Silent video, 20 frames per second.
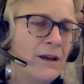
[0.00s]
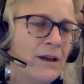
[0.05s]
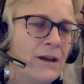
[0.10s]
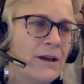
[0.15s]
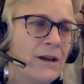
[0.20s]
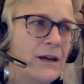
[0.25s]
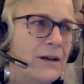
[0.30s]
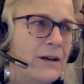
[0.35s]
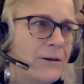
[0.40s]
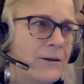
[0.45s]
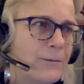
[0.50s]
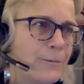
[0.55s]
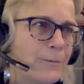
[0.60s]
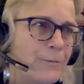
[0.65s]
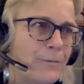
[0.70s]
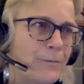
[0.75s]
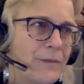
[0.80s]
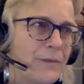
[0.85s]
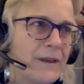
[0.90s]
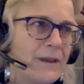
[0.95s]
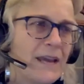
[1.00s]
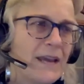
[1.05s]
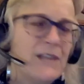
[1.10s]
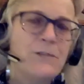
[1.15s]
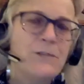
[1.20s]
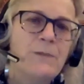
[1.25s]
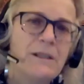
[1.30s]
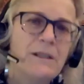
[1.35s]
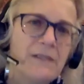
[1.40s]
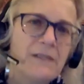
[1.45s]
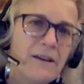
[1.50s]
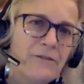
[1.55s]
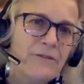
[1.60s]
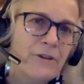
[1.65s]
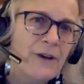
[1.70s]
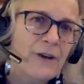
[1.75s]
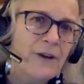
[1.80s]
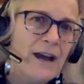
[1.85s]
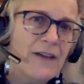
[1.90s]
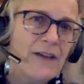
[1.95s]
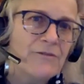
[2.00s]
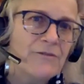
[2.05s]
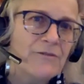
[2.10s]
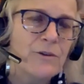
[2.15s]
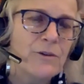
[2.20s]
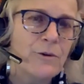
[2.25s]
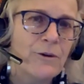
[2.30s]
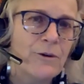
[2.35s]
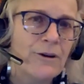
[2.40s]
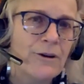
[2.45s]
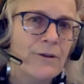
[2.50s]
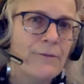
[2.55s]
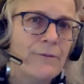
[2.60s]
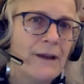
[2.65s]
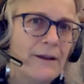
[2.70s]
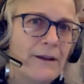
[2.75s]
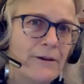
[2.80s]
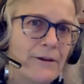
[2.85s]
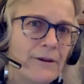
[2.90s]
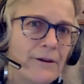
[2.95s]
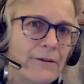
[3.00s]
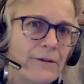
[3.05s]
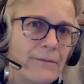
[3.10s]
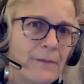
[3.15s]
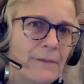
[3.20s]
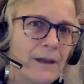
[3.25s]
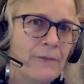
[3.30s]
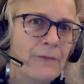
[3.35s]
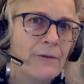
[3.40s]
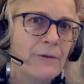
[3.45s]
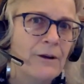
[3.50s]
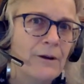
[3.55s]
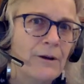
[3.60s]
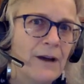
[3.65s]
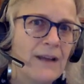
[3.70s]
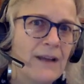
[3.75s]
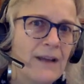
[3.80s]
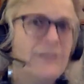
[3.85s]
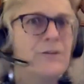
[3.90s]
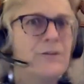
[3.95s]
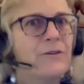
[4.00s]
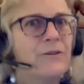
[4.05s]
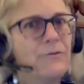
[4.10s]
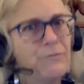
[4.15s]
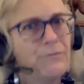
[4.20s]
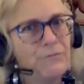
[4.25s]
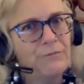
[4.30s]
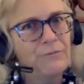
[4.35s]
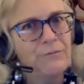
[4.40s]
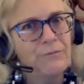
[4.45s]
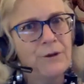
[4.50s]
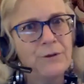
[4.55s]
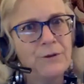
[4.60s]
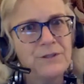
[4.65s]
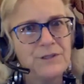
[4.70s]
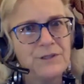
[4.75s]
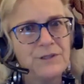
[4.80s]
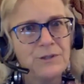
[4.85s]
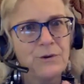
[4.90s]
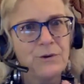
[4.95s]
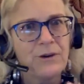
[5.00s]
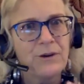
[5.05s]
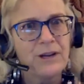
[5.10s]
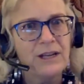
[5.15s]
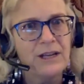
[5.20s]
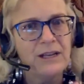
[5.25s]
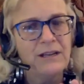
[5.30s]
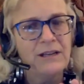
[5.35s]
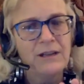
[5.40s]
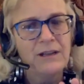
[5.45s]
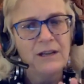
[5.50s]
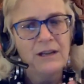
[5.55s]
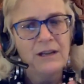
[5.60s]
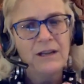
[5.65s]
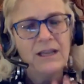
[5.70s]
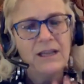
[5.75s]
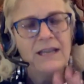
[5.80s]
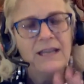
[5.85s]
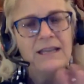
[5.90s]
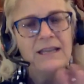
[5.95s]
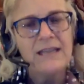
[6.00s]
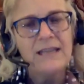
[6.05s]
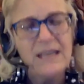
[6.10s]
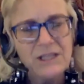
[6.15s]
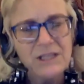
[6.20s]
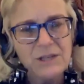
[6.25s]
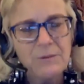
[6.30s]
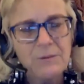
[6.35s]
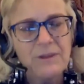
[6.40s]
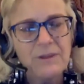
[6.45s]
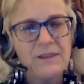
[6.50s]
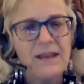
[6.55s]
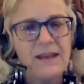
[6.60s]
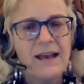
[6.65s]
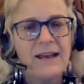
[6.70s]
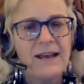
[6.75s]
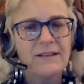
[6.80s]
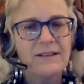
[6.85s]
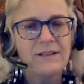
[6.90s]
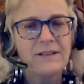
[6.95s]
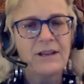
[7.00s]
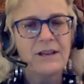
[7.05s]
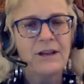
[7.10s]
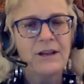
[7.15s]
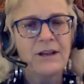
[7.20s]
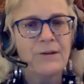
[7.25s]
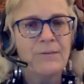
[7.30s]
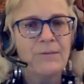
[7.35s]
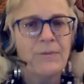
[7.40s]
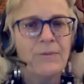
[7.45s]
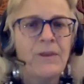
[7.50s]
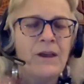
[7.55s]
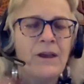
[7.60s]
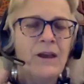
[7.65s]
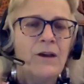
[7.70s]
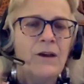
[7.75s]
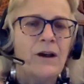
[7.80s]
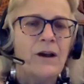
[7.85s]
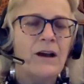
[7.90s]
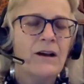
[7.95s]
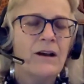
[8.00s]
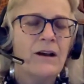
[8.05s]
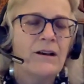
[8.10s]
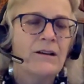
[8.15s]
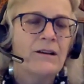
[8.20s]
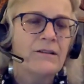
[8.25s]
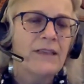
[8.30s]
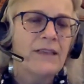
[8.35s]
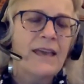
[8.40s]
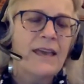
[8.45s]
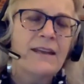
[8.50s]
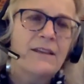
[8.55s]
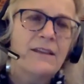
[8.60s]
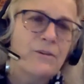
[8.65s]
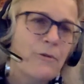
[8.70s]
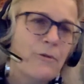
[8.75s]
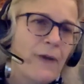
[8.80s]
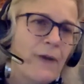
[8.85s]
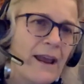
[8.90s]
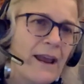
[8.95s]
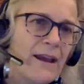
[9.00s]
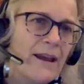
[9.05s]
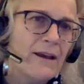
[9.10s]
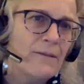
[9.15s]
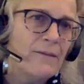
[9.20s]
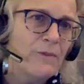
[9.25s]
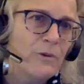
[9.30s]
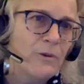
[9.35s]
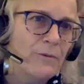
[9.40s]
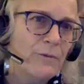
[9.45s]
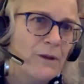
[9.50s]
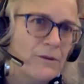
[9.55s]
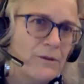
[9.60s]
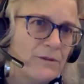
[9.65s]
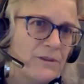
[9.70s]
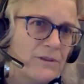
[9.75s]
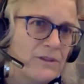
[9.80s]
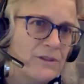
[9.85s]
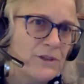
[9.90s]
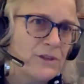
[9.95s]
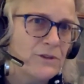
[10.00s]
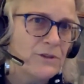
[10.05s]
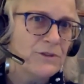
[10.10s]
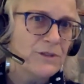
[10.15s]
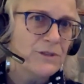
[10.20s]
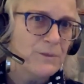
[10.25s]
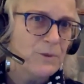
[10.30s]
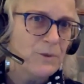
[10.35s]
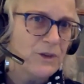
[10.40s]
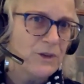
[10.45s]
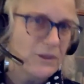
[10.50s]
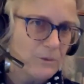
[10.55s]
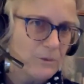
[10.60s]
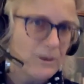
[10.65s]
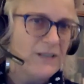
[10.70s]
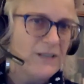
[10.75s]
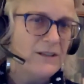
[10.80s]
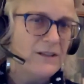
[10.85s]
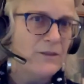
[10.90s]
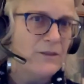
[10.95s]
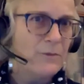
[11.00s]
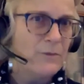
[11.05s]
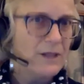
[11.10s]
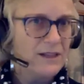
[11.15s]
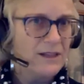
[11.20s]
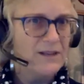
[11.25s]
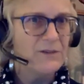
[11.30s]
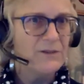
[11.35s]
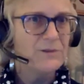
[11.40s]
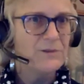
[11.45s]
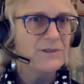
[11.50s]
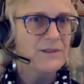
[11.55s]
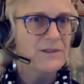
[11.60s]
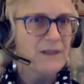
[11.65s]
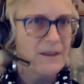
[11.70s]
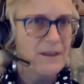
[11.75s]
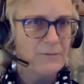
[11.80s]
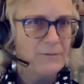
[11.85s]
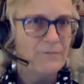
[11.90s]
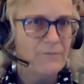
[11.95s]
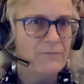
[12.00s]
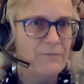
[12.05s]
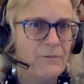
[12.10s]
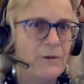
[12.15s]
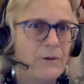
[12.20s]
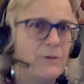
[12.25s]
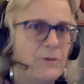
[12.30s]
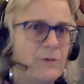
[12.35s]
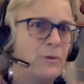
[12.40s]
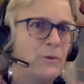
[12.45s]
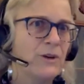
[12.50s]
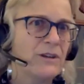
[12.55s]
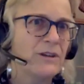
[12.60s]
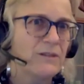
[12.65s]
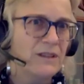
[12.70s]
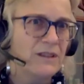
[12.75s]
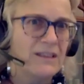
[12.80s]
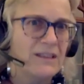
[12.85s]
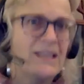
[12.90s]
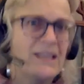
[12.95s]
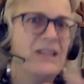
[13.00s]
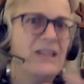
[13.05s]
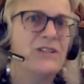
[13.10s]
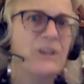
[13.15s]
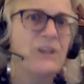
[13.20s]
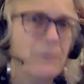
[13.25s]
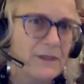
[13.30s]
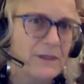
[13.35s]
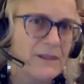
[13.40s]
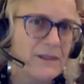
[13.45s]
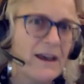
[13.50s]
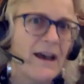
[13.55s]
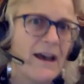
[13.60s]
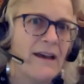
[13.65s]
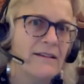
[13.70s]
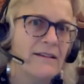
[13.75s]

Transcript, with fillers: um, H.P. Lovecraft, the horror writer. I wrote, I sort of wrote a story engaging with that. Um, uh, Kenneth Grahame, who wrote the children's book, The Wind in the Willows, I wrote a book engaging with that.